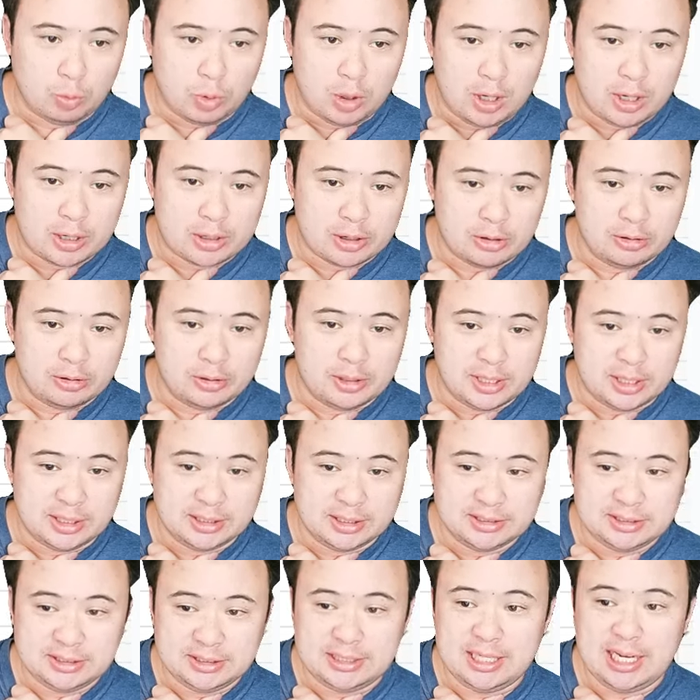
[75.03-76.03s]
Walker
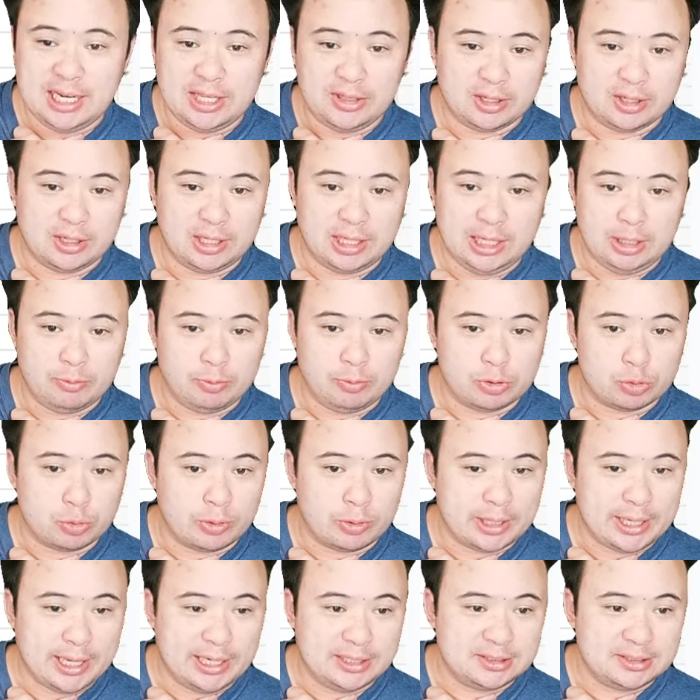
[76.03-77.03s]
does take the lead with
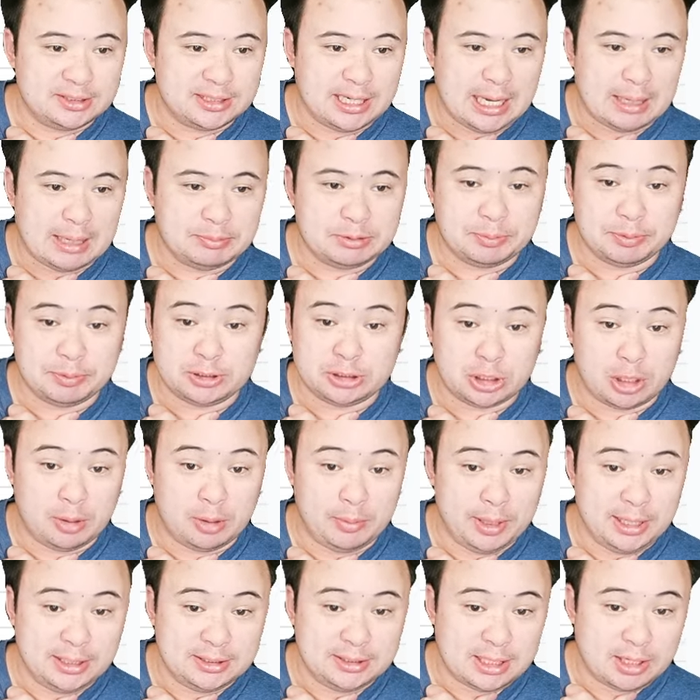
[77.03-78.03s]
28 snaps, but
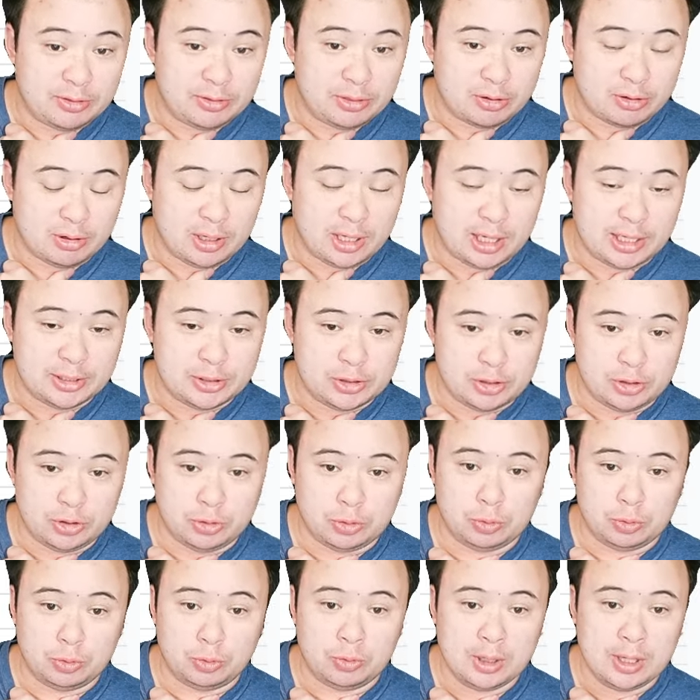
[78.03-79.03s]
Charbonnet's out there a lot
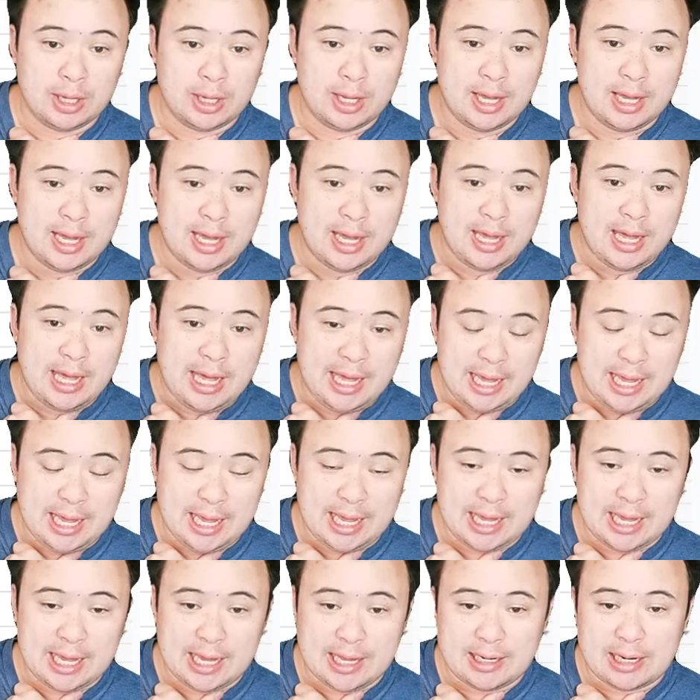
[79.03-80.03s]
too.
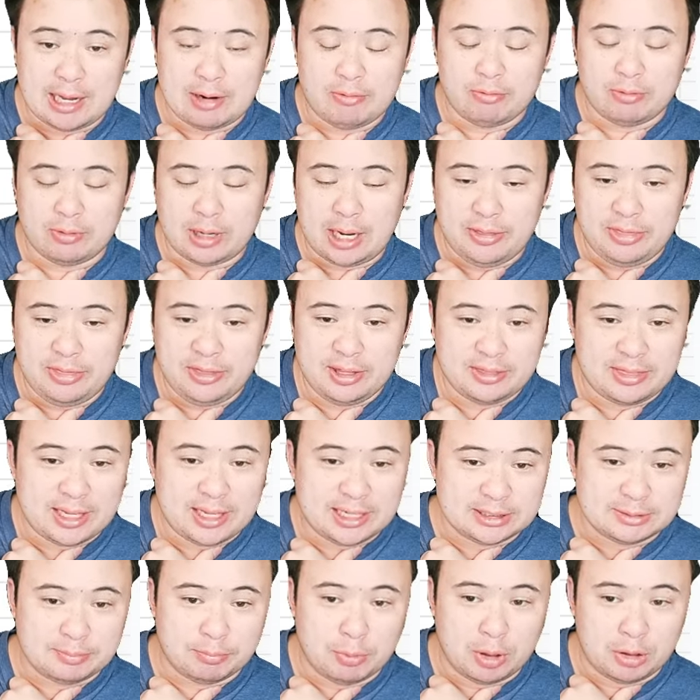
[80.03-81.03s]
And I, I think
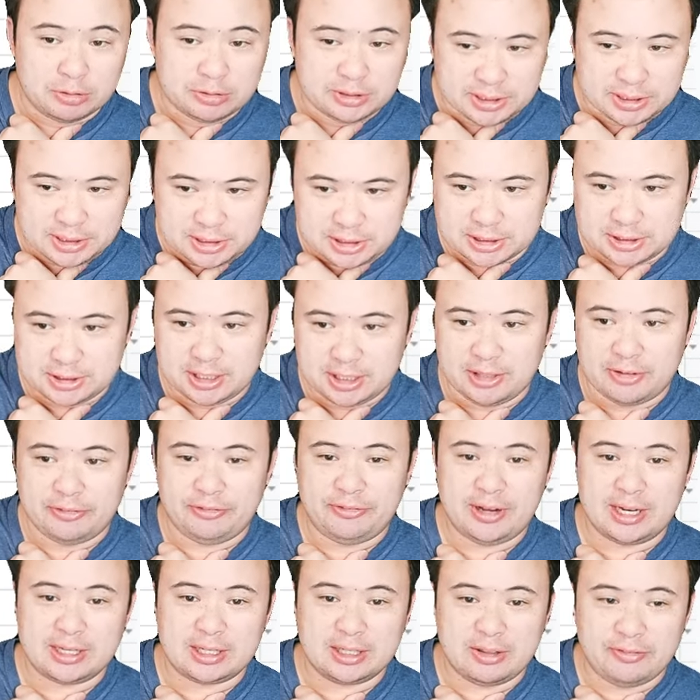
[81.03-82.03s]
that's mostly just an
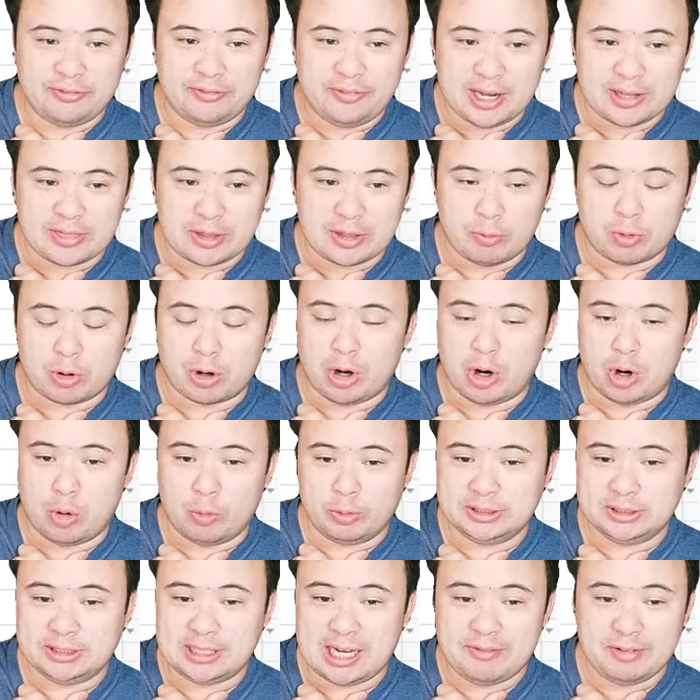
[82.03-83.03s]
effect of the fact that we're
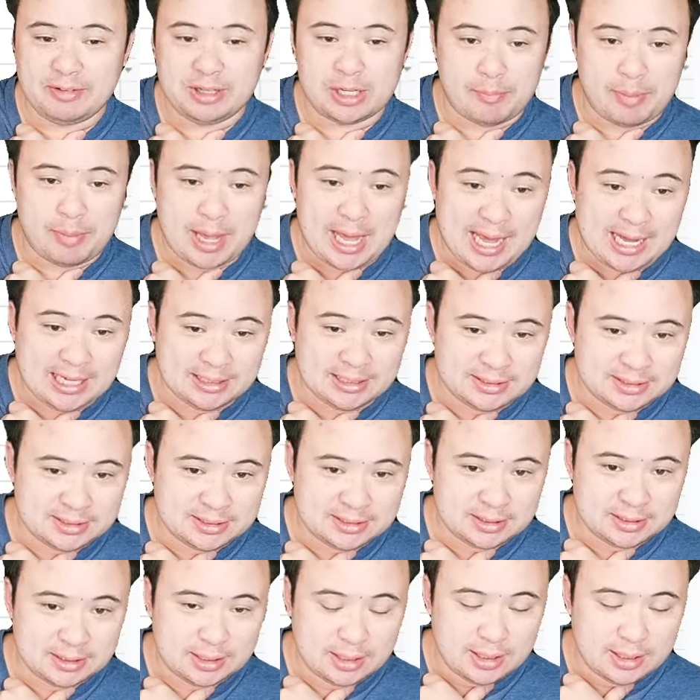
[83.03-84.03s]
always having to pass.